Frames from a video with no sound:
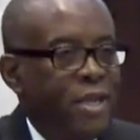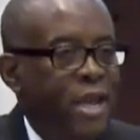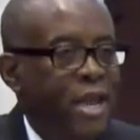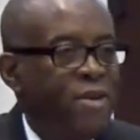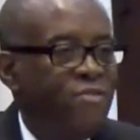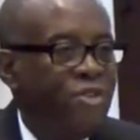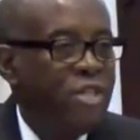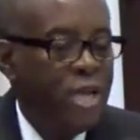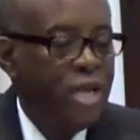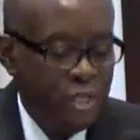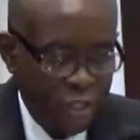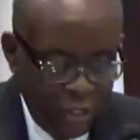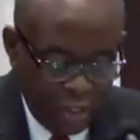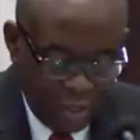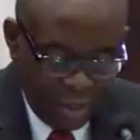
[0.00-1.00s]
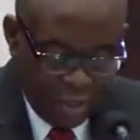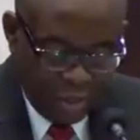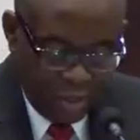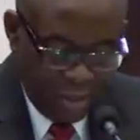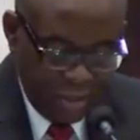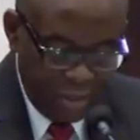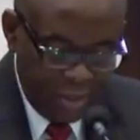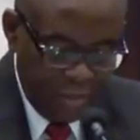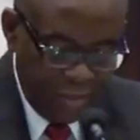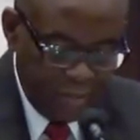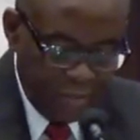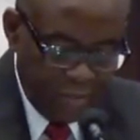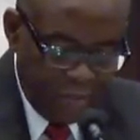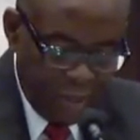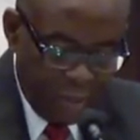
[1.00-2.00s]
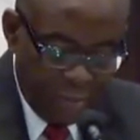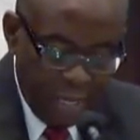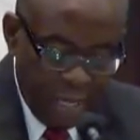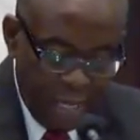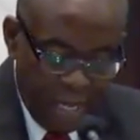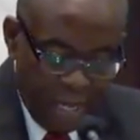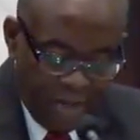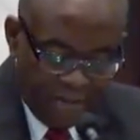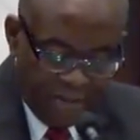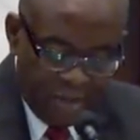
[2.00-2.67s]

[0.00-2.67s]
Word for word: invitation believe